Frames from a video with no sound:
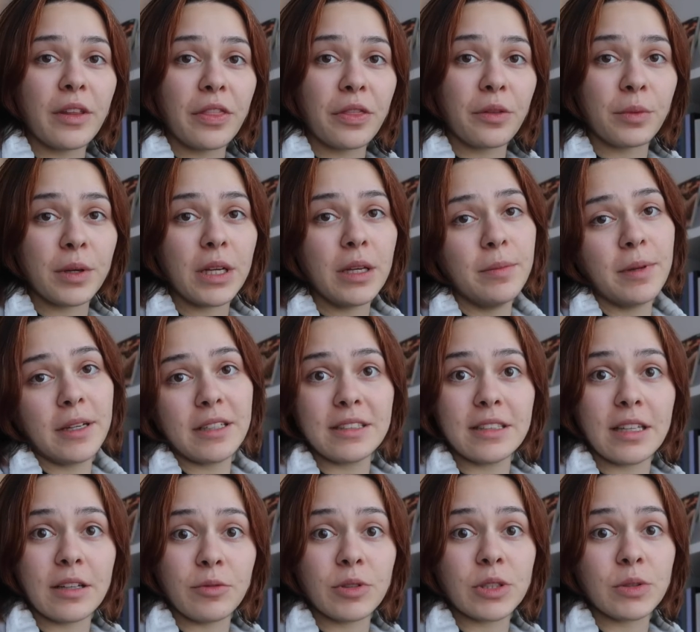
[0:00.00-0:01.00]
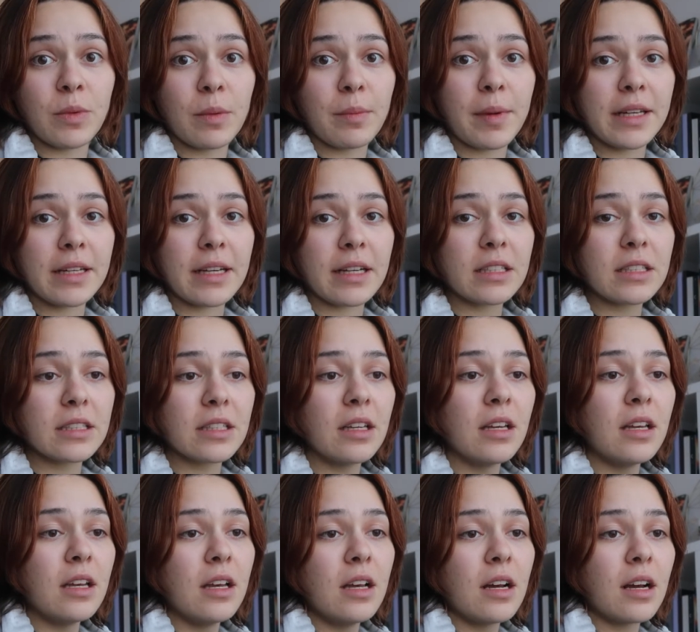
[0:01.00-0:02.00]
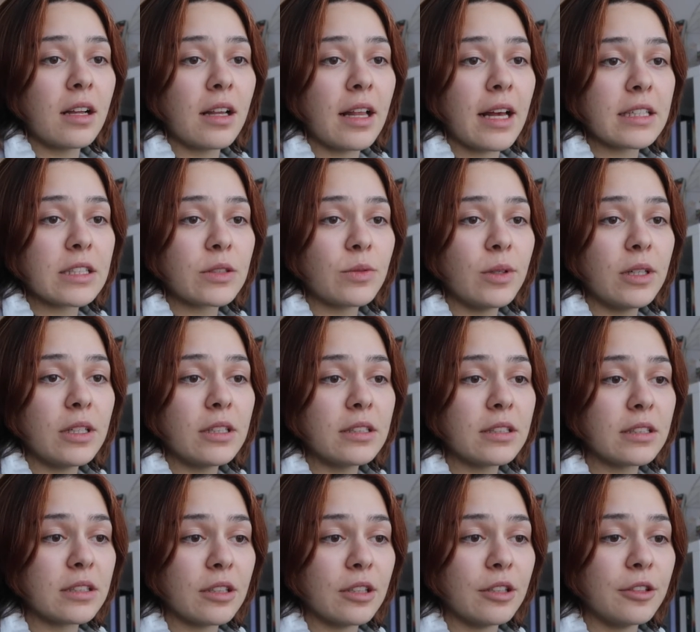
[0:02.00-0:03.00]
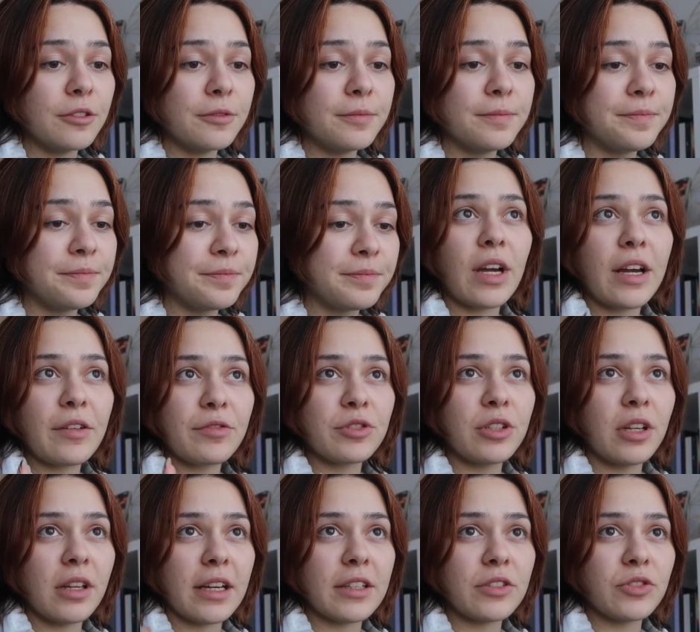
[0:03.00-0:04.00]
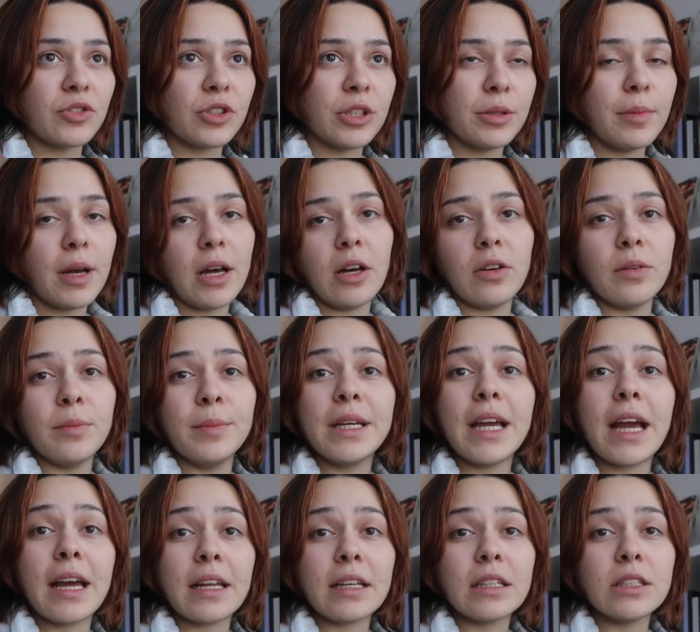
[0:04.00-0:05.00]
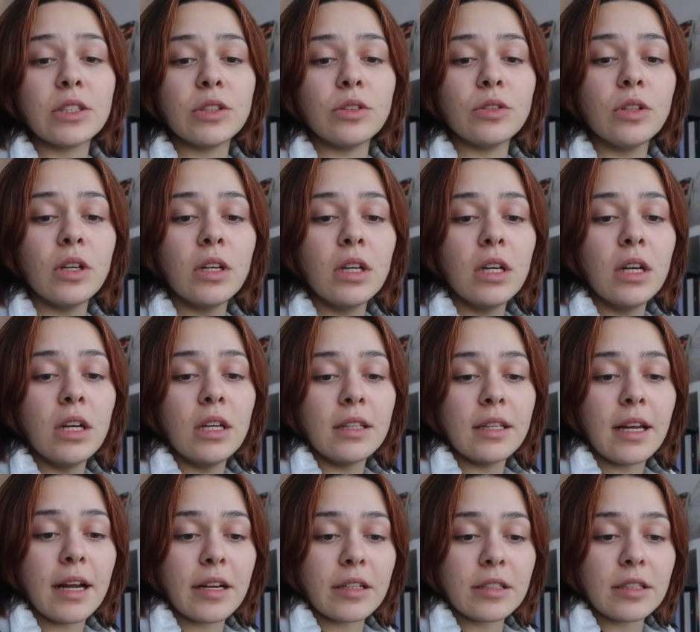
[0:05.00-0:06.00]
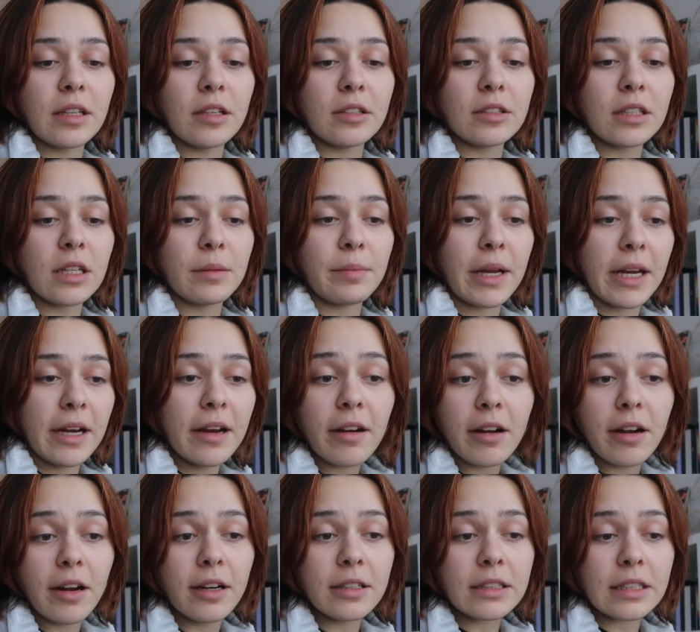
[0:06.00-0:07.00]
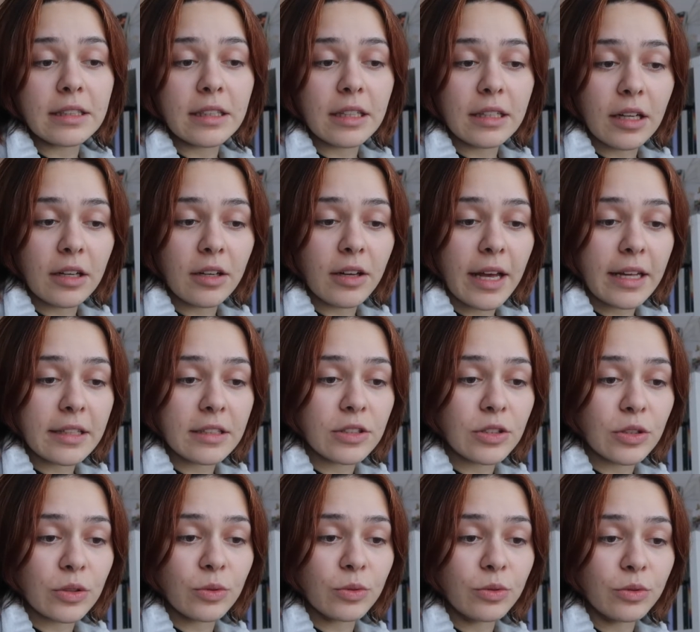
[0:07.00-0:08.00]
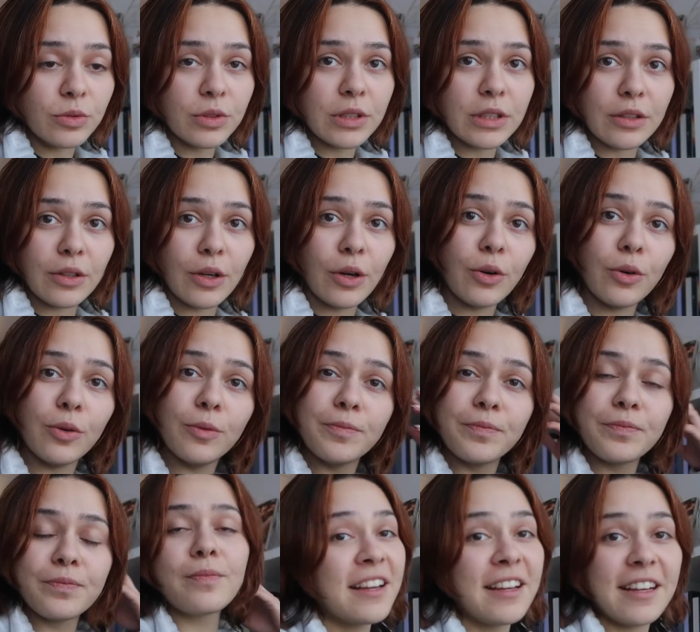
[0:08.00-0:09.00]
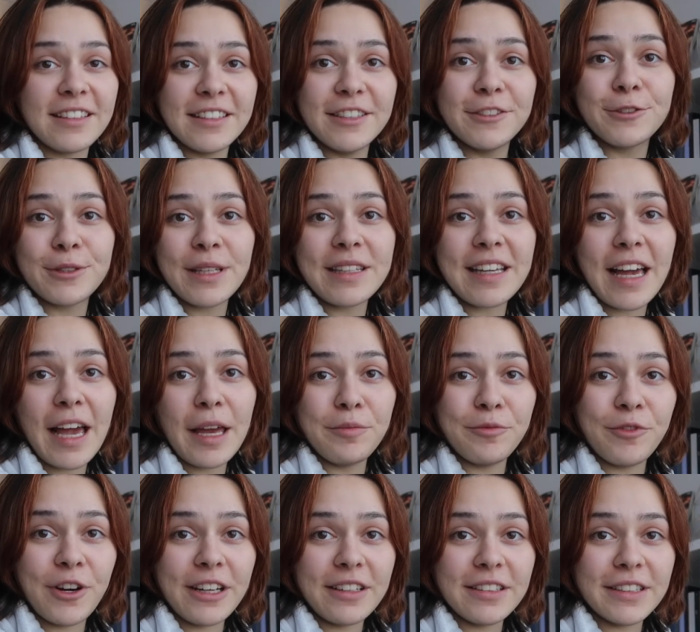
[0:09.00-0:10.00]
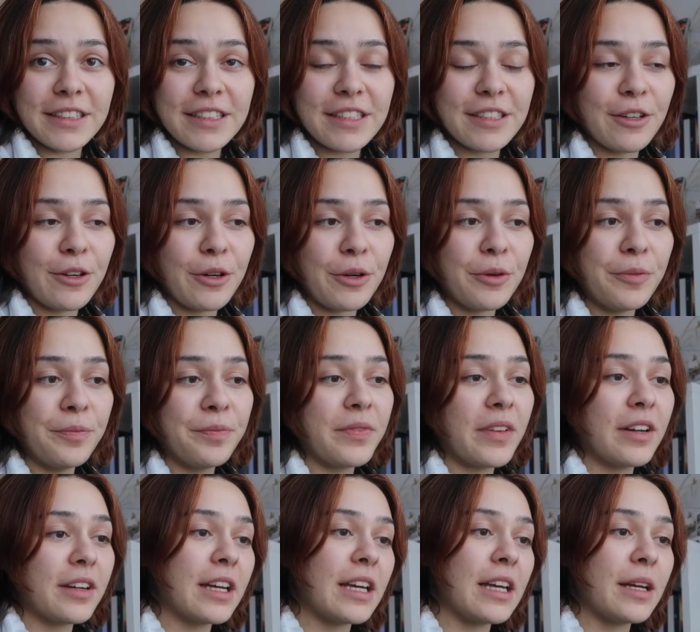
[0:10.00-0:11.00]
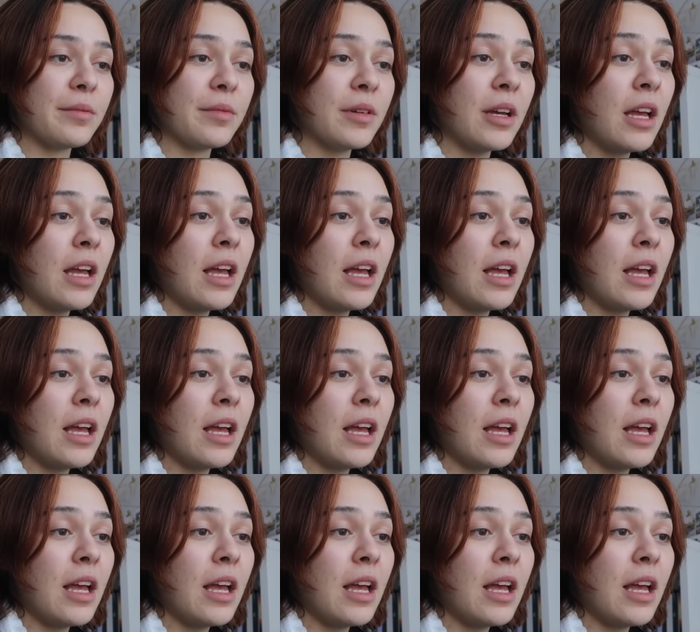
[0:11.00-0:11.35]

at three, because that was when my next class was. So after the live stream I'll be heading to the hair salon to get my hair cut, and then I'll head to school, so gotta use the time well. So okay, I'm